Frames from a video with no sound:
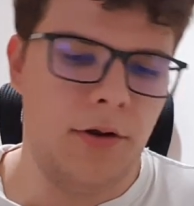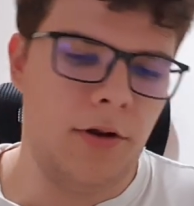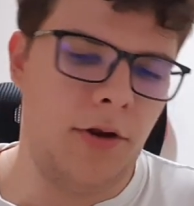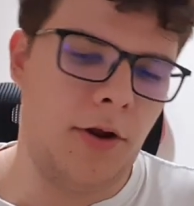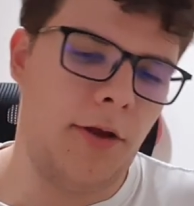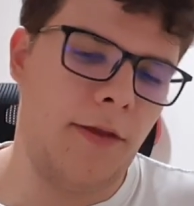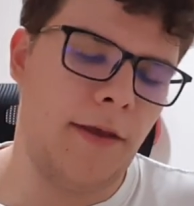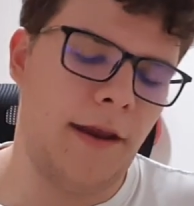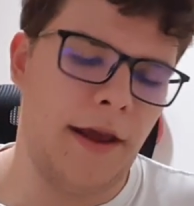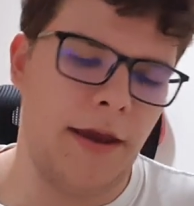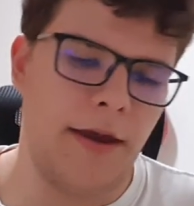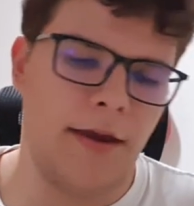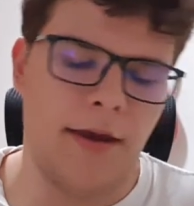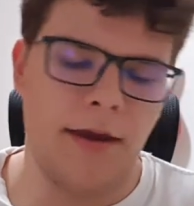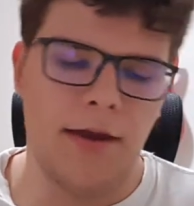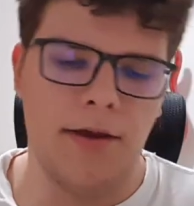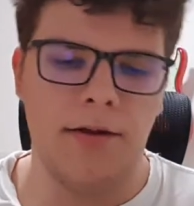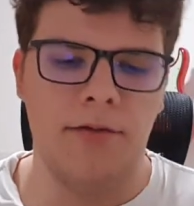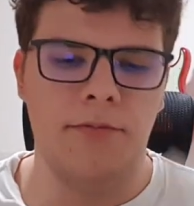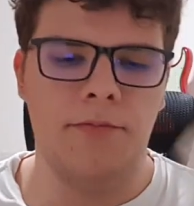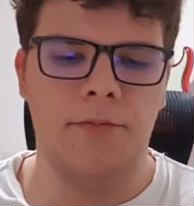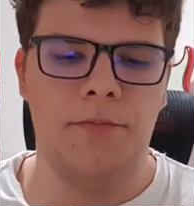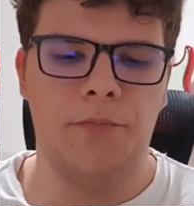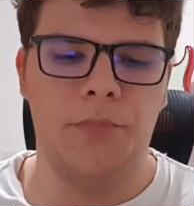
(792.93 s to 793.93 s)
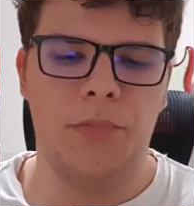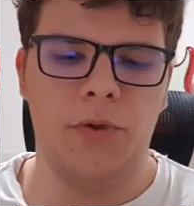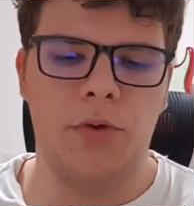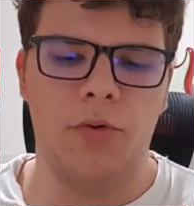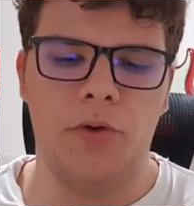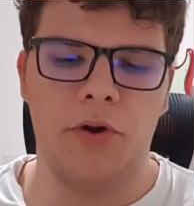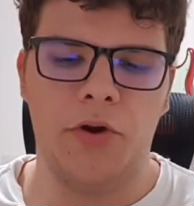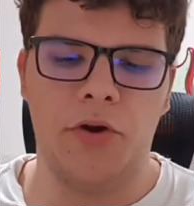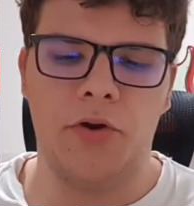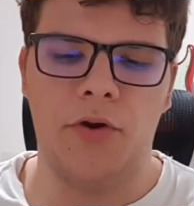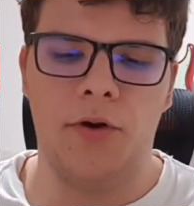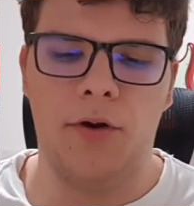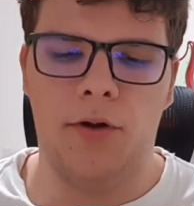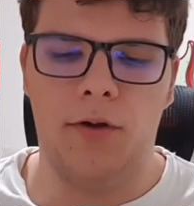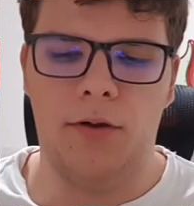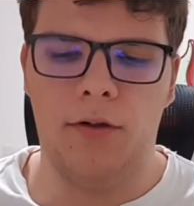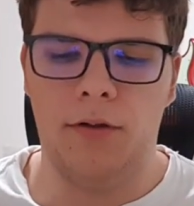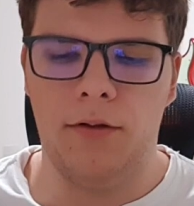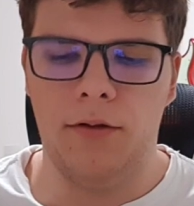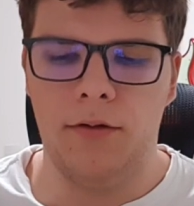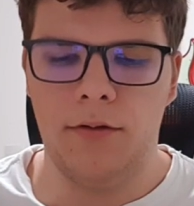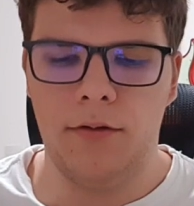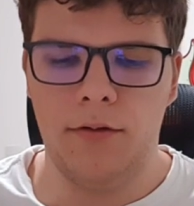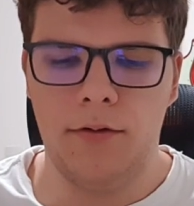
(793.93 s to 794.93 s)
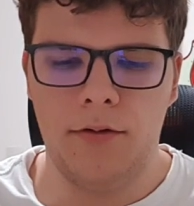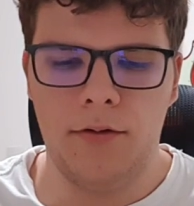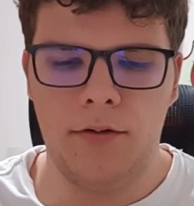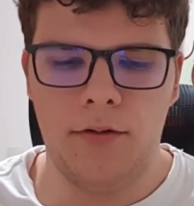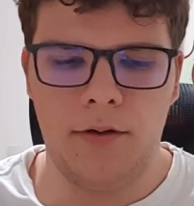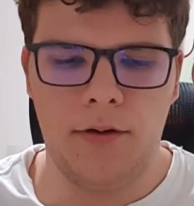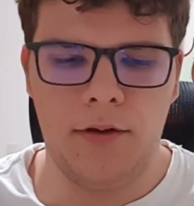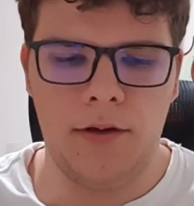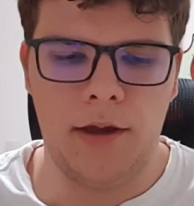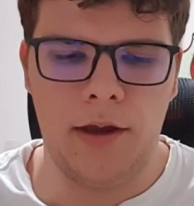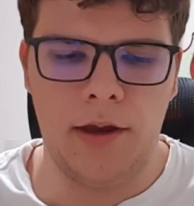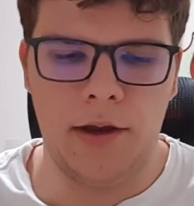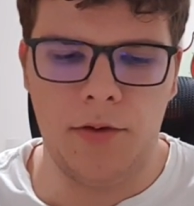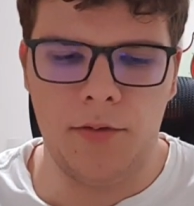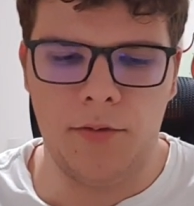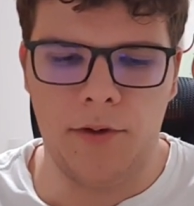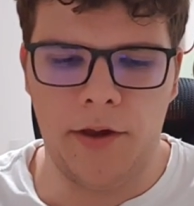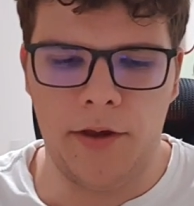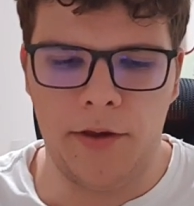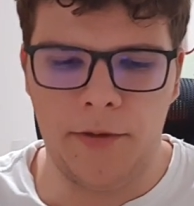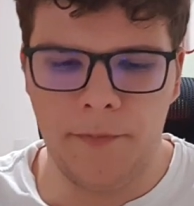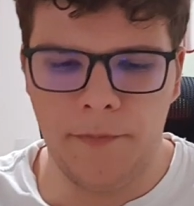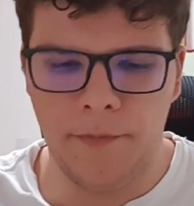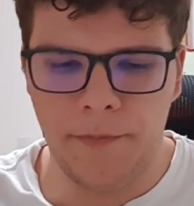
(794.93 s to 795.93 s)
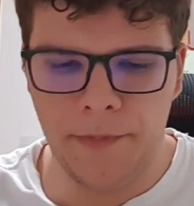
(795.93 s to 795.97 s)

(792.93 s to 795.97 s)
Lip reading: Not that I can recall, anyway.